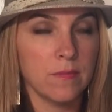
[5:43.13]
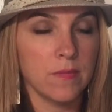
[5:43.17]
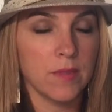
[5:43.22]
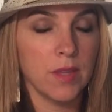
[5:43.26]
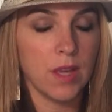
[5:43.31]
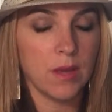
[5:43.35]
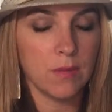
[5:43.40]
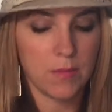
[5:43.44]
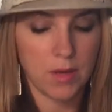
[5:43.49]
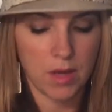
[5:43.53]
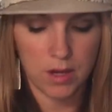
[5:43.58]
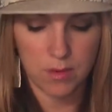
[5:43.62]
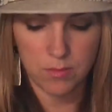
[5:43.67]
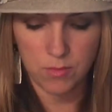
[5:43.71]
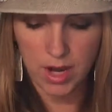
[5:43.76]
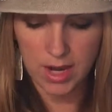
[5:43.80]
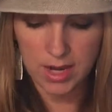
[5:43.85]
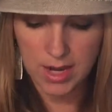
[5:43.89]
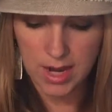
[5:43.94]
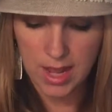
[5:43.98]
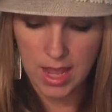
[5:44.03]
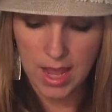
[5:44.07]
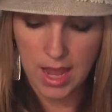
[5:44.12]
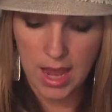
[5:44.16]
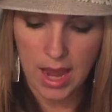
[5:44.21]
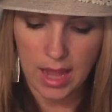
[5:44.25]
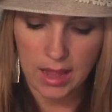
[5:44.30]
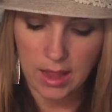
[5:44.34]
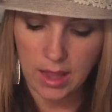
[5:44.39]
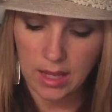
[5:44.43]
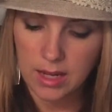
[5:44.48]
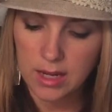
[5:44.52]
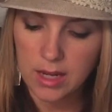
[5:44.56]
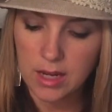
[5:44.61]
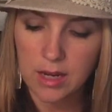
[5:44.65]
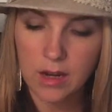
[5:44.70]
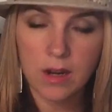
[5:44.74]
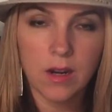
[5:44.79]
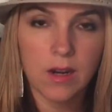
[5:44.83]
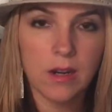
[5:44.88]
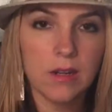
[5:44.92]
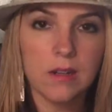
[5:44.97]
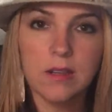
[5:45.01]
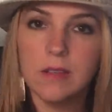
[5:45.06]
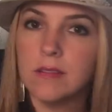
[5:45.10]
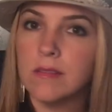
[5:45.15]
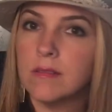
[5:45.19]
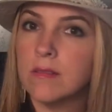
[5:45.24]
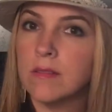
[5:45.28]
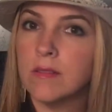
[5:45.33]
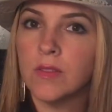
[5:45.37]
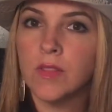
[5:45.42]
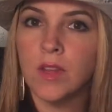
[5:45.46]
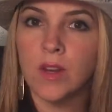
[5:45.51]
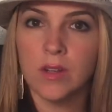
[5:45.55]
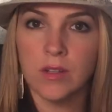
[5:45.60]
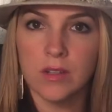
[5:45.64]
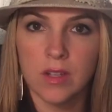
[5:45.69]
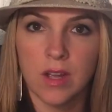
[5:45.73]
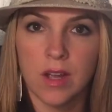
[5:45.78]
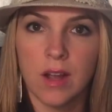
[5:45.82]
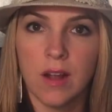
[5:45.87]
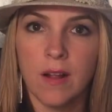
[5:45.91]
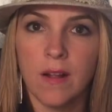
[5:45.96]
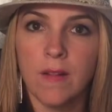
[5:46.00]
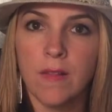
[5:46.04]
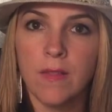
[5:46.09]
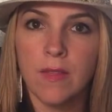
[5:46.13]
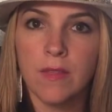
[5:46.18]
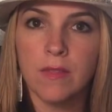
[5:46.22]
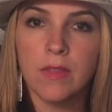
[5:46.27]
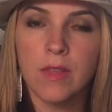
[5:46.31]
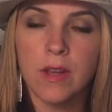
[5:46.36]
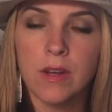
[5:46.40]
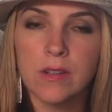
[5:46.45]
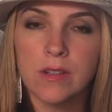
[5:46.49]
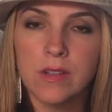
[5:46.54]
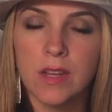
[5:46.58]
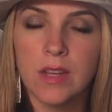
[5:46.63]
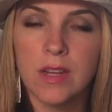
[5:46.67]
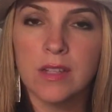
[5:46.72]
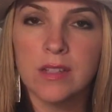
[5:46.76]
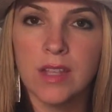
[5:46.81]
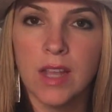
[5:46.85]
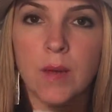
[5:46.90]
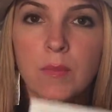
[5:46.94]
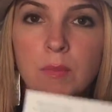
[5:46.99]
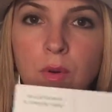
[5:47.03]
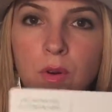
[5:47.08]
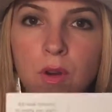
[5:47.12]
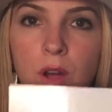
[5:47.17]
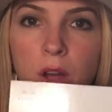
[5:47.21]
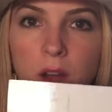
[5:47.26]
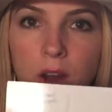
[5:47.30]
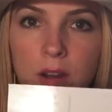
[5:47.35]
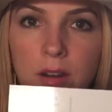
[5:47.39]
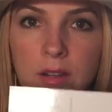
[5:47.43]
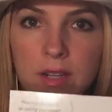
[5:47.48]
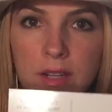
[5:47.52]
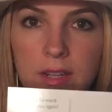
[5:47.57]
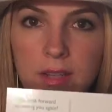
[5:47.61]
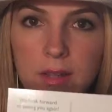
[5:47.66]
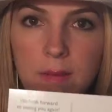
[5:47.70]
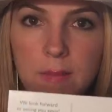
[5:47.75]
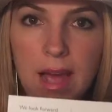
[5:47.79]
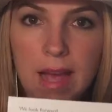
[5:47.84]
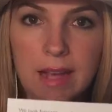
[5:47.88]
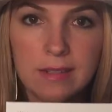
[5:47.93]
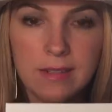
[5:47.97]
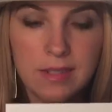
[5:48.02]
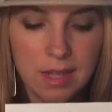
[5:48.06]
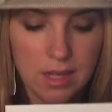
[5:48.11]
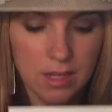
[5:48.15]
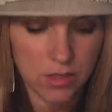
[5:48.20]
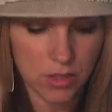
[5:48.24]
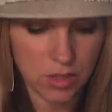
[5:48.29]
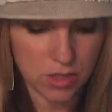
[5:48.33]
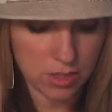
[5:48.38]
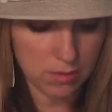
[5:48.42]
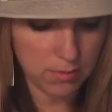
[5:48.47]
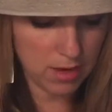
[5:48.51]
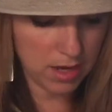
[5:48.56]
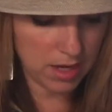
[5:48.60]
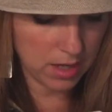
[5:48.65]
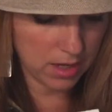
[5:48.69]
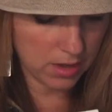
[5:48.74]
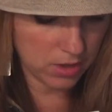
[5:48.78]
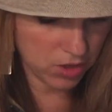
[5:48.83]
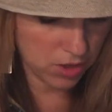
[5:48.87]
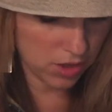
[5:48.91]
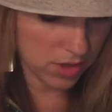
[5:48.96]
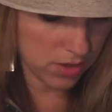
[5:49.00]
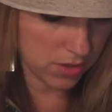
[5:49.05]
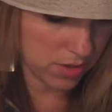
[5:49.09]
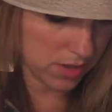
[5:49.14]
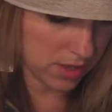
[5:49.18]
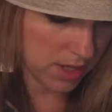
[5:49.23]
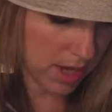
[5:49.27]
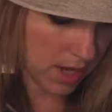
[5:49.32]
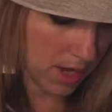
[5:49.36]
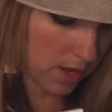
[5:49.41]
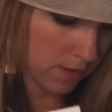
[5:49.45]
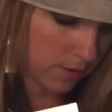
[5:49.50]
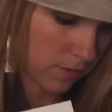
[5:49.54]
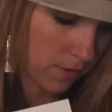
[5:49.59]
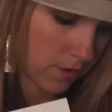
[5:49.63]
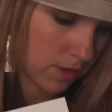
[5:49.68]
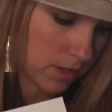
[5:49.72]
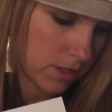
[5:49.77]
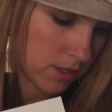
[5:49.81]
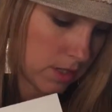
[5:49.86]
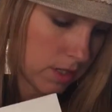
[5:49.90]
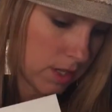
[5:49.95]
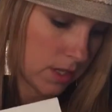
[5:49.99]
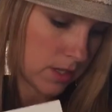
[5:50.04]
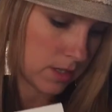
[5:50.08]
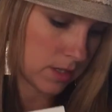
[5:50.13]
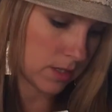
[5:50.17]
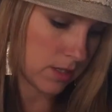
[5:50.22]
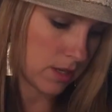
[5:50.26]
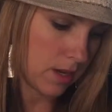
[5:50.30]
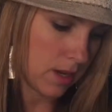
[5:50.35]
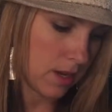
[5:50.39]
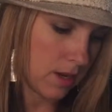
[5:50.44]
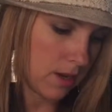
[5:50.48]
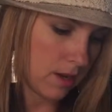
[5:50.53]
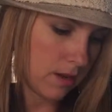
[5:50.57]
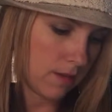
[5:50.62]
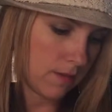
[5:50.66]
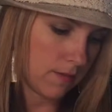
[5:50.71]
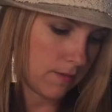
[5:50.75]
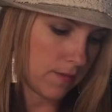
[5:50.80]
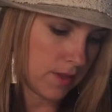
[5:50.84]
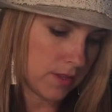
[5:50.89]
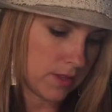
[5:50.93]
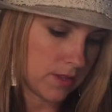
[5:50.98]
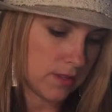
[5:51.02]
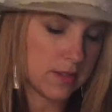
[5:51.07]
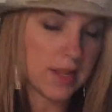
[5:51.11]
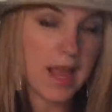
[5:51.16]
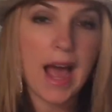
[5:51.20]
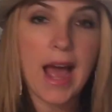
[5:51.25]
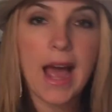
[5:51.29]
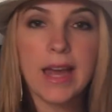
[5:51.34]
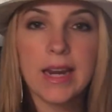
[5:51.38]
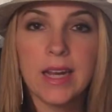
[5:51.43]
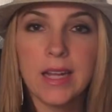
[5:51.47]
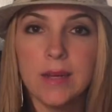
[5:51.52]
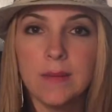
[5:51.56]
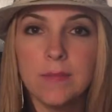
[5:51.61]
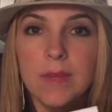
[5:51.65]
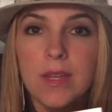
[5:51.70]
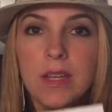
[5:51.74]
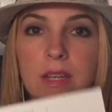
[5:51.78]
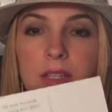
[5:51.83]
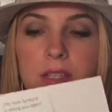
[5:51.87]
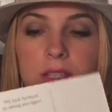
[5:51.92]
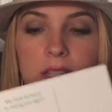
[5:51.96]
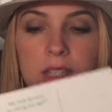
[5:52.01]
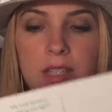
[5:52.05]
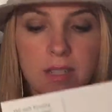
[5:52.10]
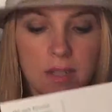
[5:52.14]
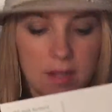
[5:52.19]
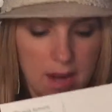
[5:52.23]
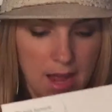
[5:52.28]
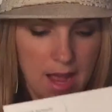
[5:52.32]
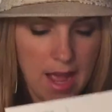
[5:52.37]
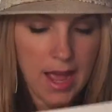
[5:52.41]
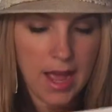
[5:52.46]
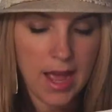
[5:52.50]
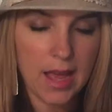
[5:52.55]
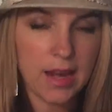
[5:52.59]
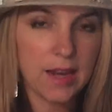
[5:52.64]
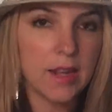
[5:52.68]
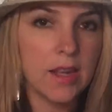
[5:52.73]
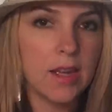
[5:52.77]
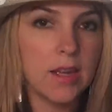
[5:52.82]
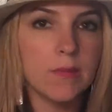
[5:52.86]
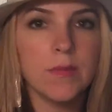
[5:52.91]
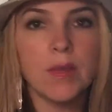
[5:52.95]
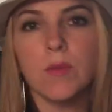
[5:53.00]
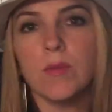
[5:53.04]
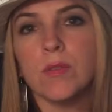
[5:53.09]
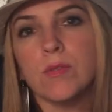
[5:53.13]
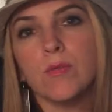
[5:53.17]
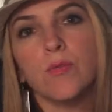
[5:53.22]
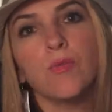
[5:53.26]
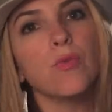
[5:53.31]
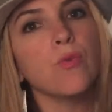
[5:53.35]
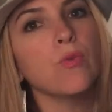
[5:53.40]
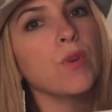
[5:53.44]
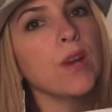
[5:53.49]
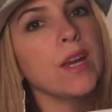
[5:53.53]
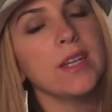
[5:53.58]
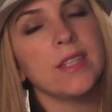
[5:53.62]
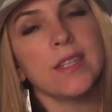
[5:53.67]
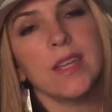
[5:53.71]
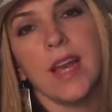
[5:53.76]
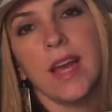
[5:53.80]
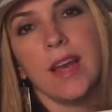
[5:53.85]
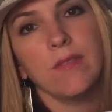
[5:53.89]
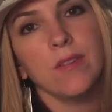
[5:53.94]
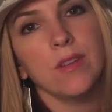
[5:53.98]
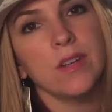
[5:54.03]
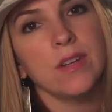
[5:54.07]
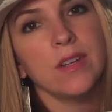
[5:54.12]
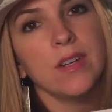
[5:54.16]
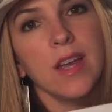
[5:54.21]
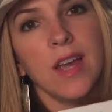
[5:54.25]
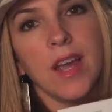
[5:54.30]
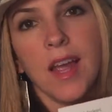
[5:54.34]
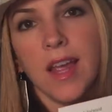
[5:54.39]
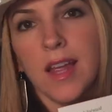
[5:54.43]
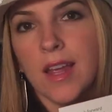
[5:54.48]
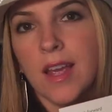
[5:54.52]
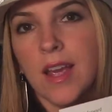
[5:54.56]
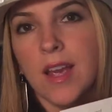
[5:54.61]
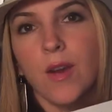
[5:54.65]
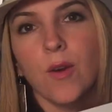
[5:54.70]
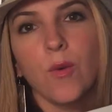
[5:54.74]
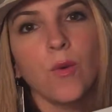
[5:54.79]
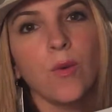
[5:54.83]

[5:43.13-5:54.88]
Yeah, bottom right. And then here there's an example card in the basket. Just make sure you say, for instance, this is Adam. Dear Adam, it was great to have you today.